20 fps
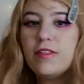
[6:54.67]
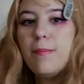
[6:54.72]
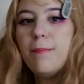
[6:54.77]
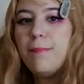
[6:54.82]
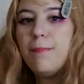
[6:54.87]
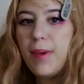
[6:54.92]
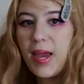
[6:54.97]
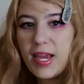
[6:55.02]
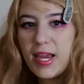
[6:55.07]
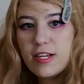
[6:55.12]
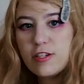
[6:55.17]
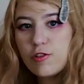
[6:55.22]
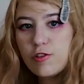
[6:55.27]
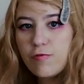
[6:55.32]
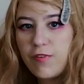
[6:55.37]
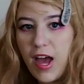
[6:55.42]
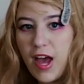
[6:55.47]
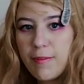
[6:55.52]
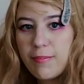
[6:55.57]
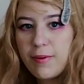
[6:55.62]
the beige
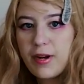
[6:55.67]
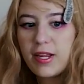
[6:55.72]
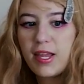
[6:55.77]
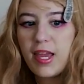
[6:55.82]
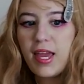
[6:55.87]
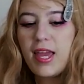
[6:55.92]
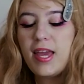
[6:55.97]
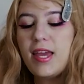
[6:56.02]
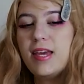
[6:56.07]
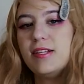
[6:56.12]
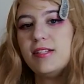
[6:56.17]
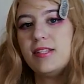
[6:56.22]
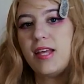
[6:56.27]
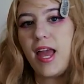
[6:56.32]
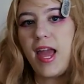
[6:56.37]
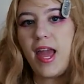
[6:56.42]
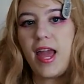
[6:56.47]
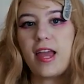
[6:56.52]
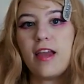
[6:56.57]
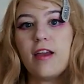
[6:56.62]
fabric is
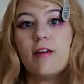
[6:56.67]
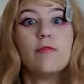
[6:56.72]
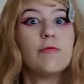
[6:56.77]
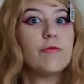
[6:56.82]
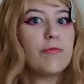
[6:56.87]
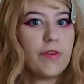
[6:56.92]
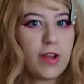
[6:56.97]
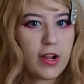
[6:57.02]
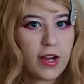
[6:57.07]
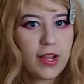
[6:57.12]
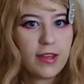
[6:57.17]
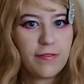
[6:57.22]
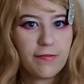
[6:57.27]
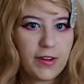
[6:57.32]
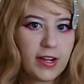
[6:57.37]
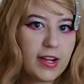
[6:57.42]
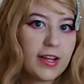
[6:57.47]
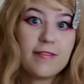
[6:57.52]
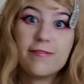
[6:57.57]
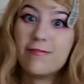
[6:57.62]
a very,
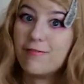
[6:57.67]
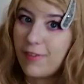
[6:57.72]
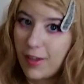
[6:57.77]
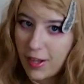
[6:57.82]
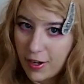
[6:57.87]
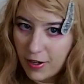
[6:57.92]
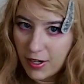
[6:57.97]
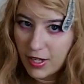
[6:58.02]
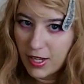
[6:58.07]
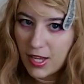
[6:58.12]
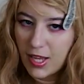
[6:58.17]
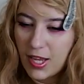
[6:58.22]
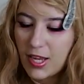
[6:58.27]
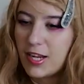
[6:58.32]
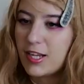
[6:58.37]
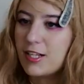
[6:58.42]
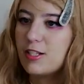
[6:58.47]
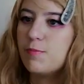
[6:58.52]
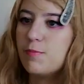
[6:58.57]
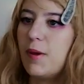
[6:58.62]
very, very
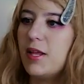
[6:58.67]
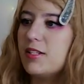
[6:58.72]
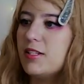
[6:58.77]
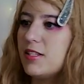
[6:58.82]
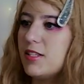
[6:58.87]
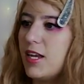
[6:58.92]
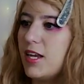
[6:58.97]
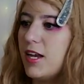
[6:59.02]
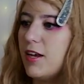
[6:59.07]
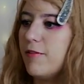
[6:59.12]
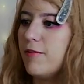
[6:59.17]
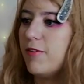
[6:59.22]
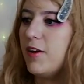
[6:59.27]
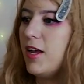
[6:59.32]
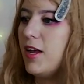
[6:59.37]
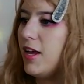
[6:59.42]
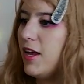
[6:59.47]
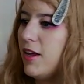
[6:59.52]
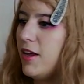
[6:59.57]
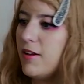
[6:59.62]
inexpensive
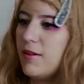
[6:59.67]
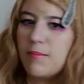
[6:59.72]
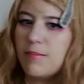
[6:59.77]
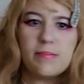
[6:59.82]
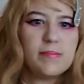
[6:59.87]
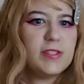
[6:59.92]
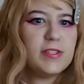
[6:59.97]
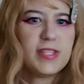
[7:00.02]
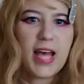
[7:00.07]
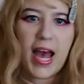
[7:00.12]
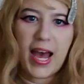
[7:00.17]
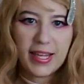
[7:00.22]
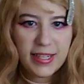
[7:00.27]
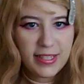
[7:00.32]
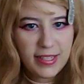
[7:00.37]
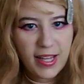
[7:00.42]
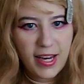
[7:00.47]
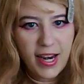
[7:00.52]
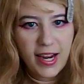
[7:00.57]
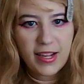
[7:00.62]

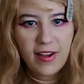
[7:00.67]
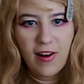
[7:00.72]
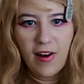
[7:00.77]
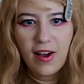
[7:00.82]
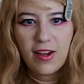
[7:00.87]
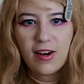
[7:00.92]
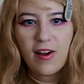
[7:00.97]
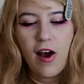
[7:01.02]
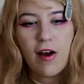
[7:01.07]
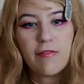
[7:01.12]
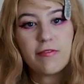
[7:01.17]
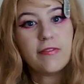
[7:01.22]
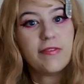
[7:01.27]
satin that I got off